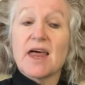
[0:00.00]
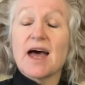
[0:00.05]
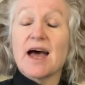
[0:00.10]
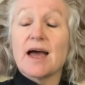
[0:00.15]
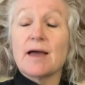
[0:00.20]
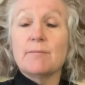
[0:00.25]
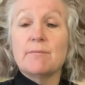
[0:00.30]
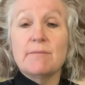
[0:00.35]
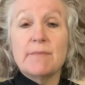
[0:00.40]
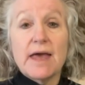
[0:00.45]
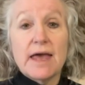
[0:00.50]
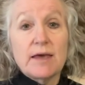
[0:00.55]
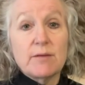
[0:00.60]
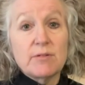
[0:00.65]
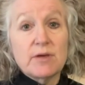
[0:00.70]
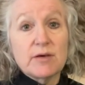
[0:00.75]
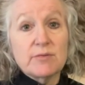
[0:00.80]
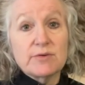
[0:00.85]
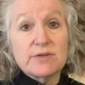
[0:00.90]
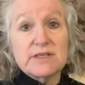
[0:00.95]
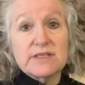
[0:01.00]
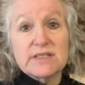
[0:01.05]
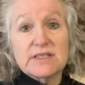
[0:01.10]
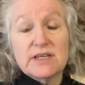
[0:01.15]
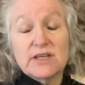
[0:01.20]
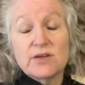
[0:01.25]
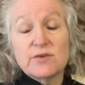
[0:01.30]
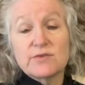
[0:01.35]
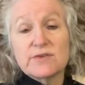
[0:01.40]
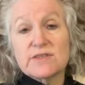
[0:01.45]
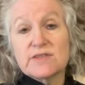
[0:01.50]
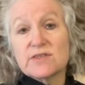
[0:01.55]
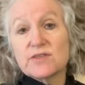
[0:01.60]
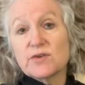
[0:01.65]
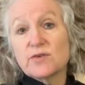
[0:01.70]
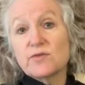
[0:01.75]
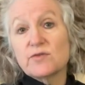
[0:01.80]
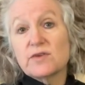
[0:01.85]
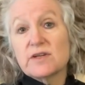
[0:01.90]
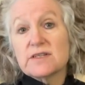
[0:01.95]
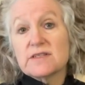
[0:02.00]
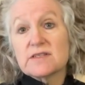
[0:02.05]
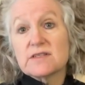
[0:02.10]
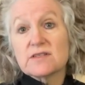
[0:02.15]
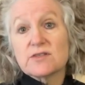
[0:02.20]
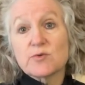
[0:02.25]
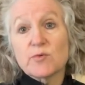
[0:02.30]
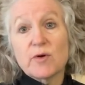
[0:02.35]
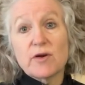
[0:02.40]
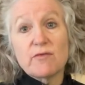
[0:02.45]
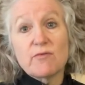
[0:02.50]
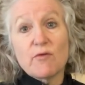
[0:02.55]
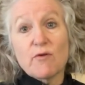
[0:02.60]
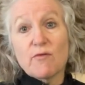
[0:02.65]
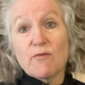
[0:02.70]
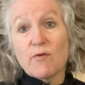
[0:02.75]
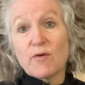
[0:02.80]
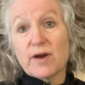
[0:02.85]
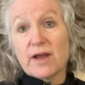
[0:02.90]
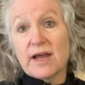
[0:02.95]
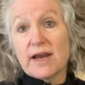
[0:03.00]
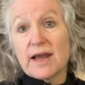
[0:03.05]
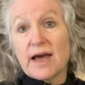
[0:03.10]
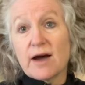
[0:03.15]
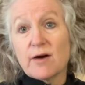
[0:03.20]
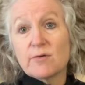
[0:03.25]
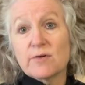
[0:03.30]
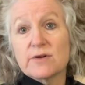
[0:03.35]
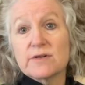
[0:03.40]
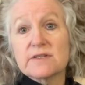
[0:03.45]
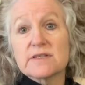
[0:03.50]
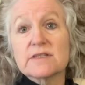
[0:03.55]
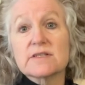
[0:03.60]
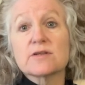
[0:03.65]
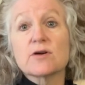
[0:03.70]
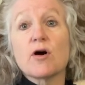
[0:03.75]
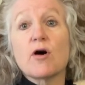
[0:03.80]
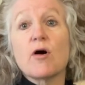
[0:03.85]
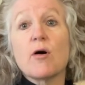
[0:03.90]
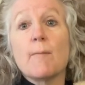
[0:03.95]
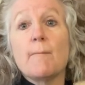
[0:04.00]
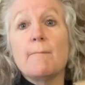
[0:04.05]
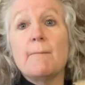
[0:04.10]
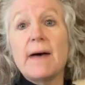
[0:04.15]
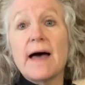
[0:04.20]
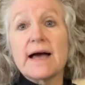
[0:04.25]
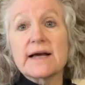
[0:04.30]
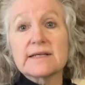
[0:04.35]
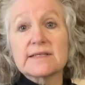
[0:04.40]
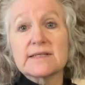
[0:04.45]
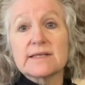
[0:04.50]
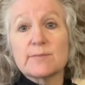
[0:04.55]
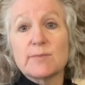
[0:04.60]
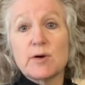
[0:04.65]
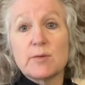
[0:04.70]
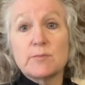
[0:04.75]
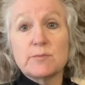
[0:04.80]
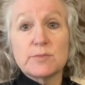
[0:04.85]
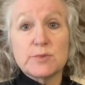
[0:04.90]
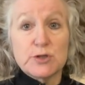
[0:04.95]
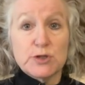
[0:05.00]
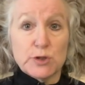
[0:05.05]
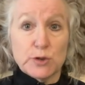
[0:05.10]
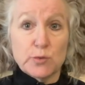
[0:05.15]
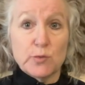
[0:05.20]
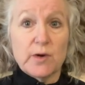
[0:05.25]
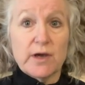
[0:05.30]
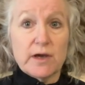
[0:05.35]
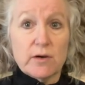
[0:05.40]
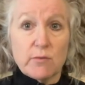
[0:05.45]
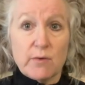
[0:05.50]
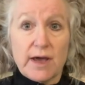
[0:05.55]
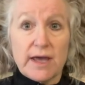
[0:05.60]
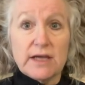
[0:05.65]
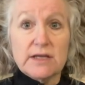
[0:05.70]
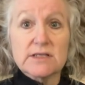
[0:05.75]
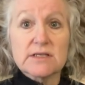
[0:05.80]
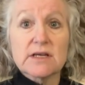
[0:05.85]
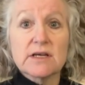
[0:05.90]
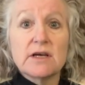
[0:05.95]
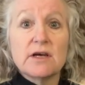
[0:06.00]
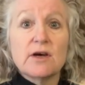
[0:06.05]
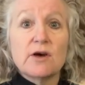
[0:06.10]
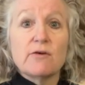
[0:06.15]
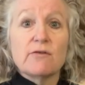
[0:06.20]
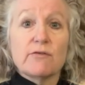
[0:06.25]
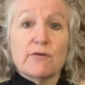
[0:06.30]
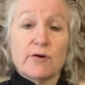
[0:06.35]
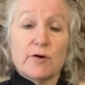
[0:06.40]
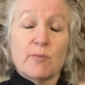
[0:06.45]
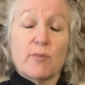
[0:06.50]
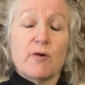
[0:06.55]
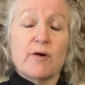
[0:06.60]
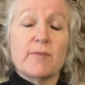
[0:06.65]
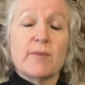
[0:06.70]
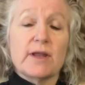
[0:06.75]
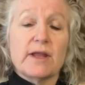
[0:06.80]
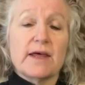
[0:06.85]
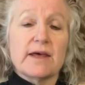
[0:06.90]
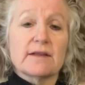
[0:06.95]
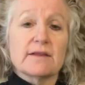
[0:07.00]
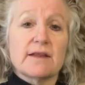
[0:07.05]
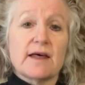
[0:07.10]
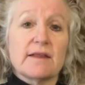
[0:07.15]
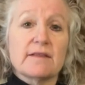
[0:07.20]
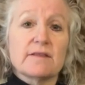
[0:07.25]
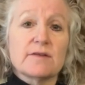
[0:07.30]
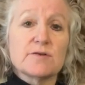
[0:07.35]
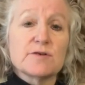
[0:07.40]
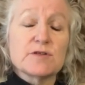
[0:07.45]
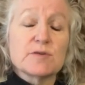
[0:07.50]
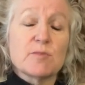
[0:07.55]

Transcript: I may be able to see you as soon as 24, 48 hours, maximum two week wait for an appointment like that. Those